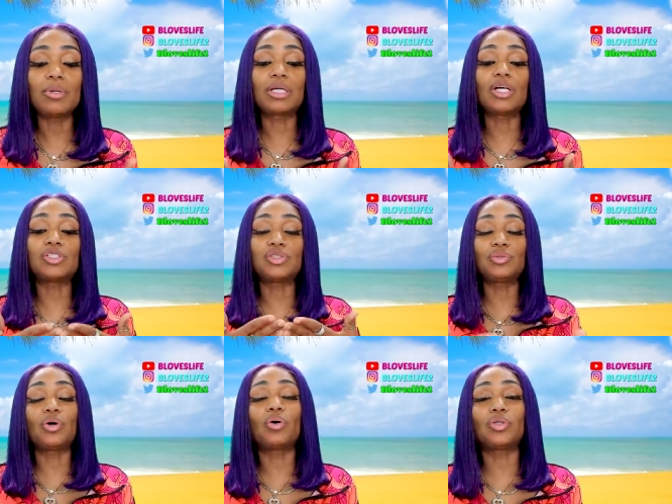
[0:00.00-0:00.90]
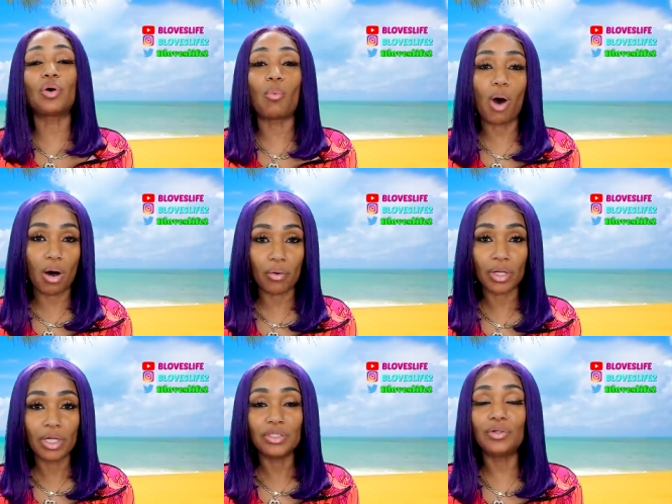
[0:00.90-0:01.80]
because you know your
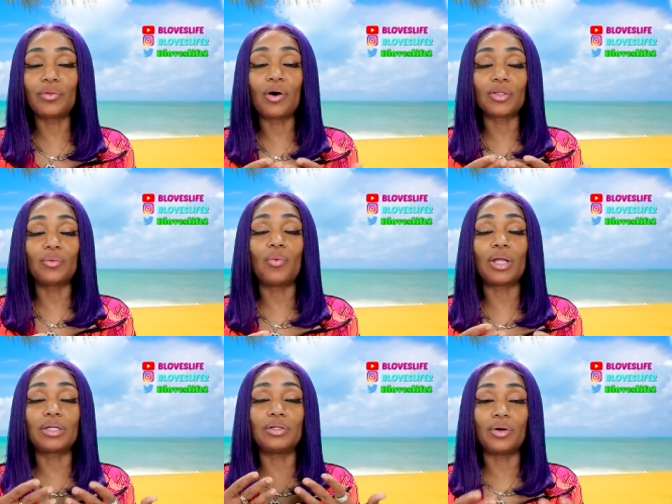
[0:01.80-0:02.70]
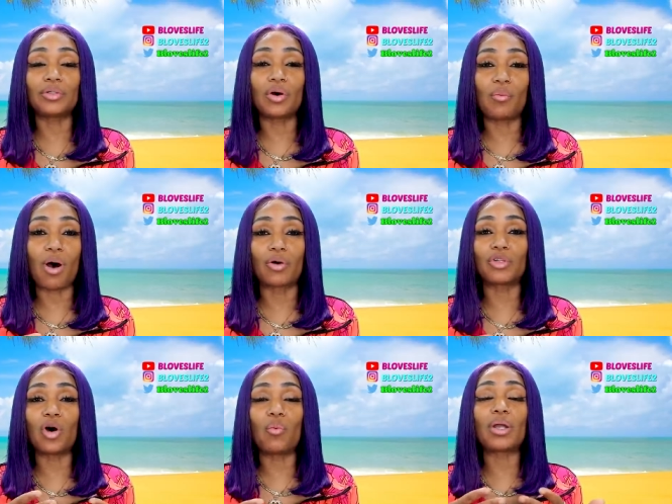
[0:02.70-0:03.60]
walk. You're the only one to know your walk.
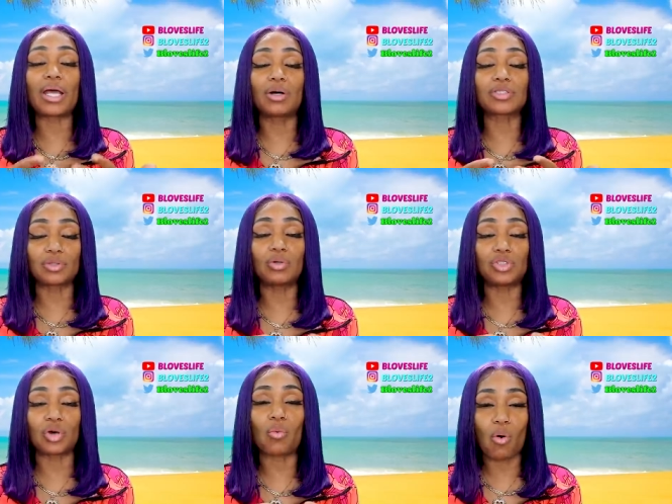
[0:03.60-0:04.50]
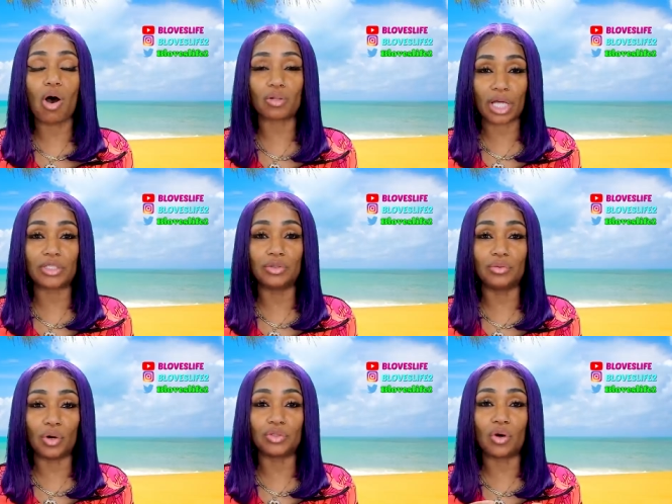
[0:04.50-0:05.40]
No one else knows your walk like you
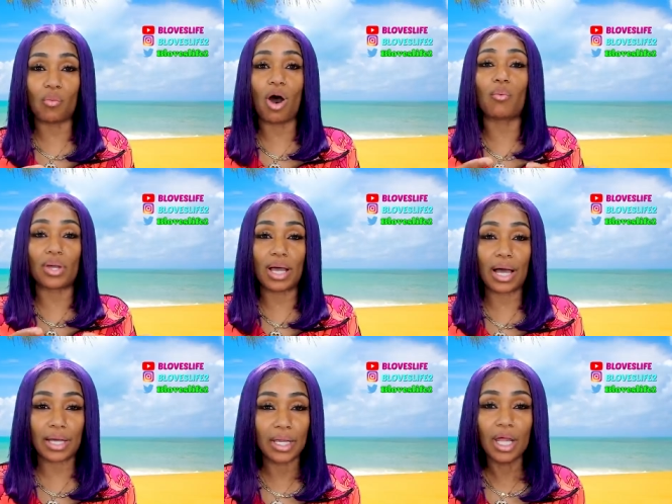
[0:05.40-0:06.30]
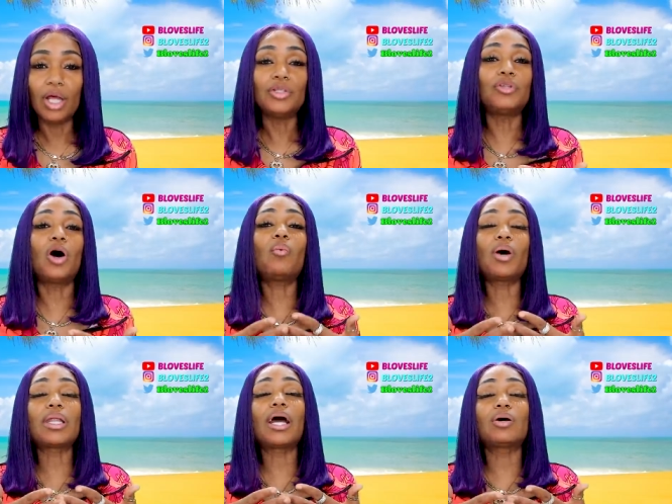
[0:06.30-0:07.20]
know your walk with God. No
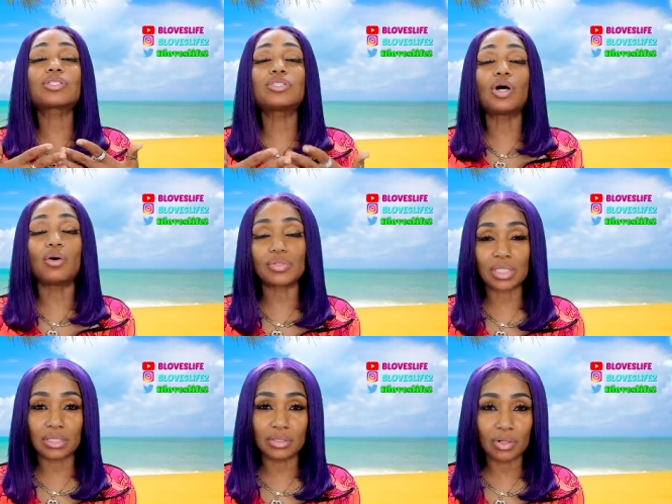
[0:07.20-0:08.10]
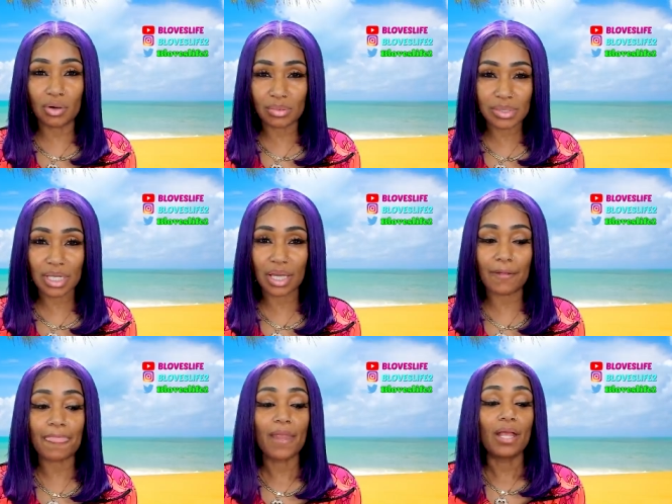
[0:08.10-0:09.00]
one else knows it. You know what I'm saying?